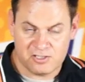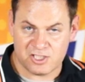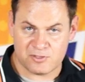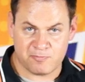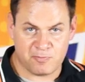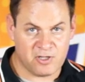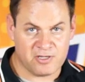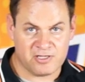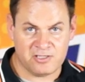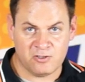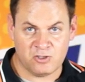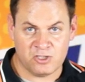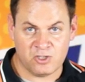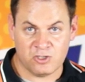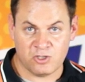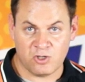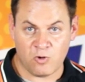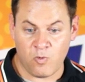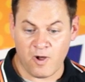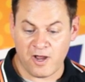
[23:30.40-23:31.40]
Just plug in
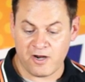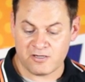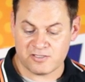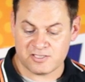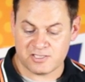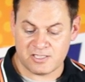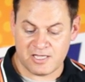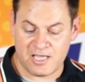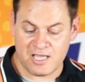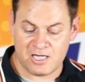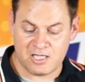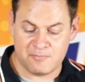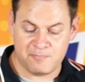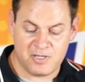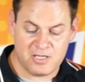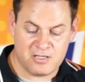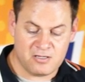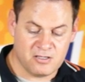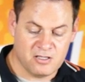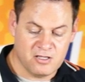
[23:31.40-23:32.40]
the wires into any
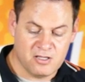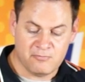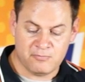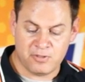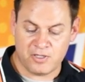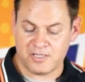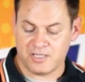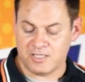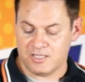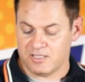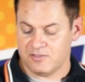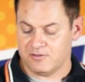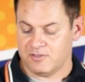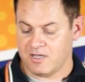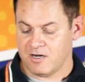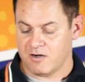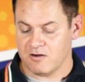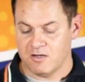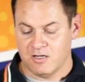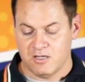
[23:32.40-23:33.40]
pin, plug it in
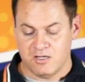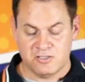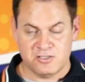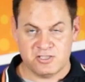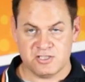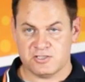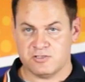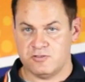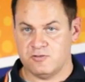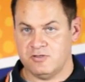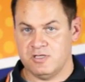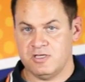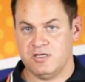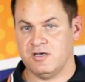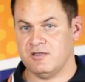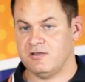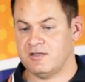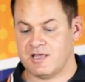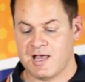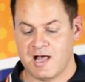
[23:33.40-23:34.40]
there, just do the
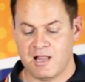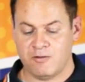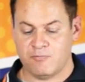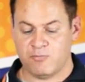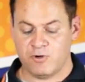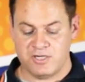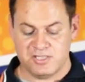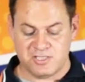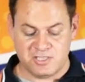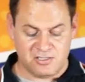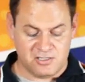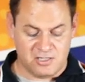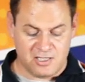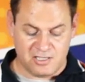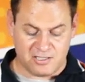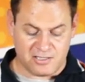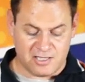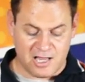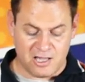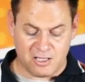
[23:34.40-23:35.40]
calibration,
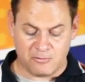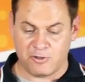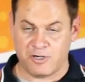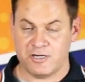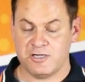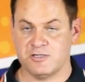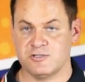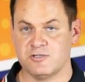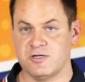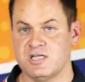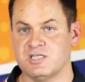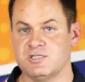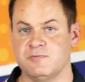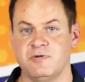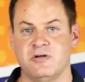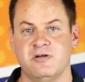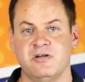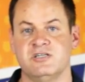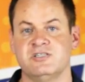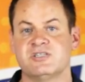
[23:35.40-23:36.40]
calibrate your
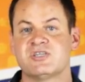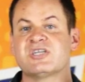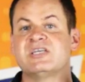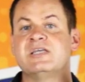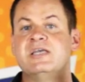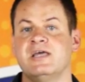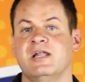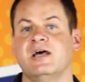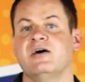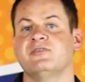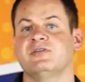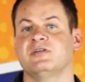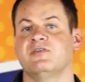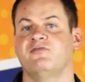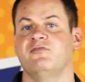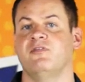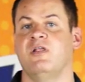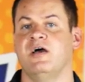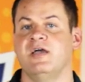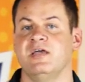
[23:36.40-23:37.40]
transmitter, and just get out there
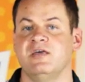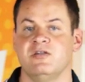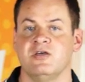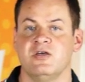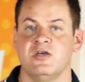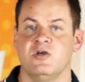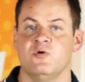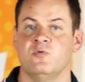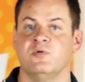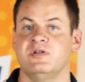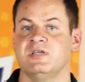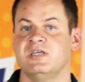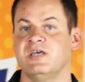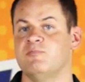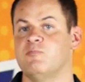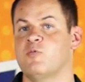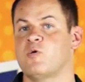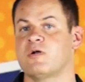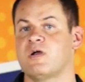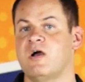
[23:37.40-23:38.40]
flying. When you
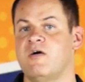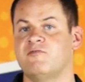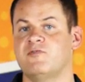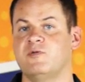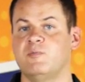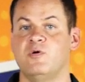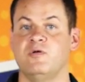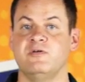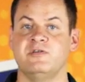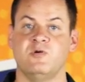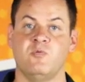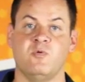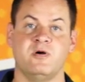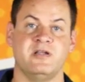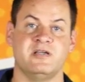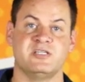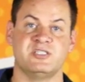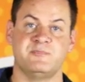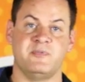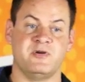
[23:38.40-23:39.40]
get more comfortable and you
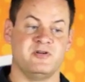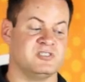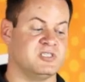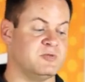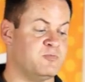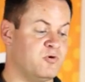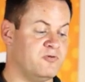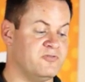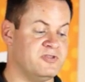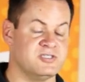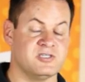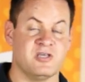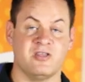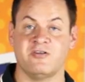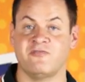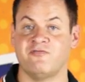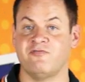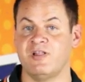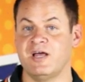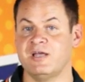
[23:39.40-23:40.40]
want to experience some more of these
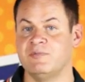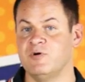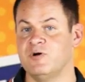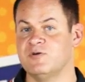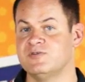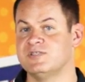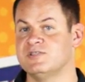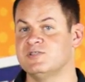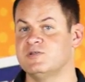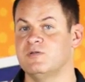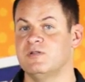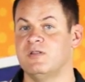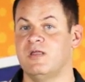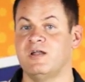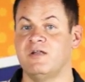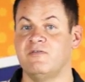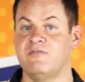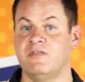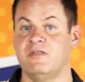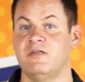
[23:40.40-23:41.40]
other flight modes and do a
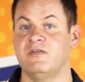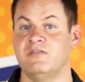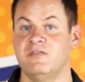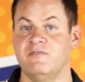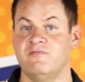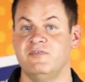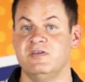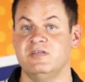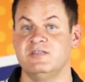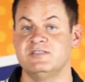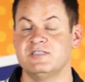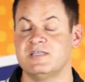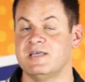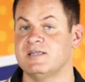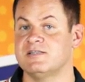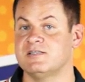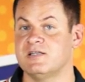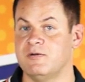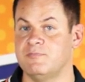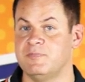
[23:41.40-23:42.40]
lot of the vids
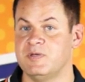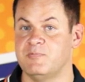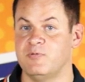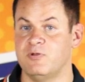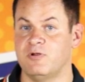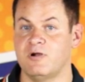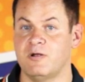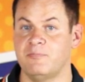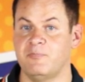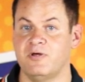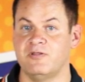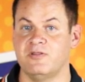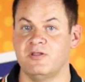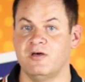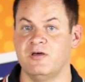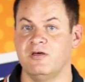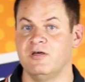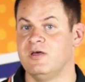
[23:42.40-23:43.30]
that people are up on